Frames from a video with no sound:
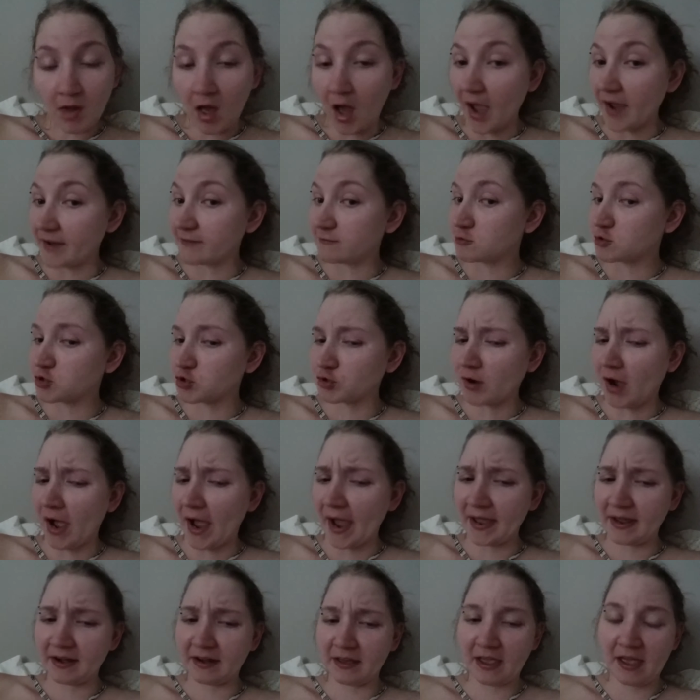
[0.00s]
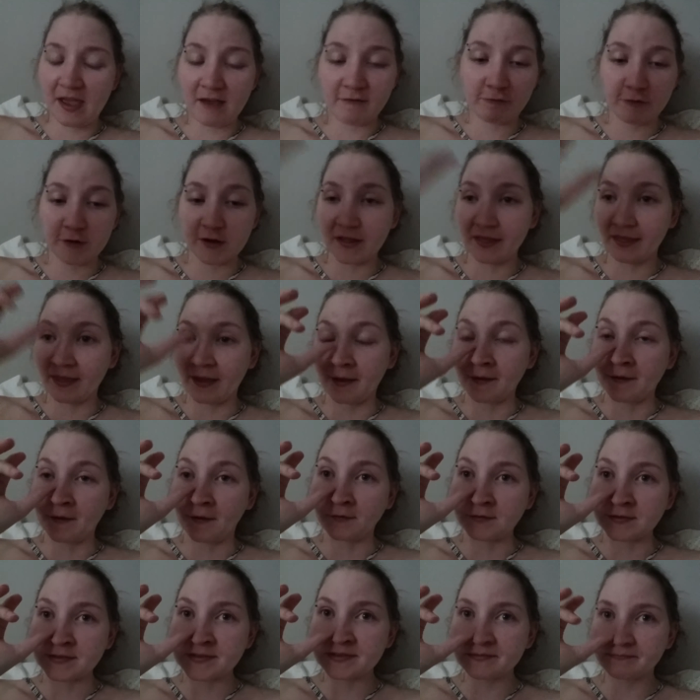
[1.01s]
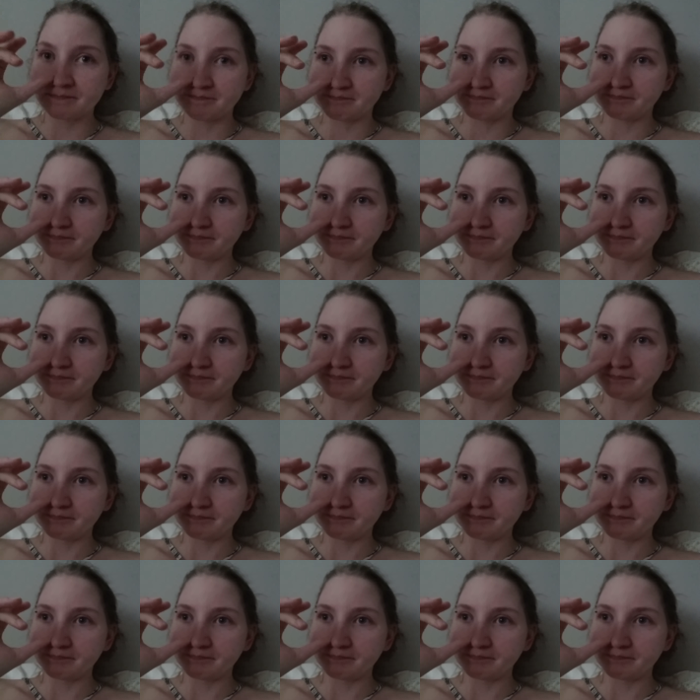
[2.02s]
I've tried everything else.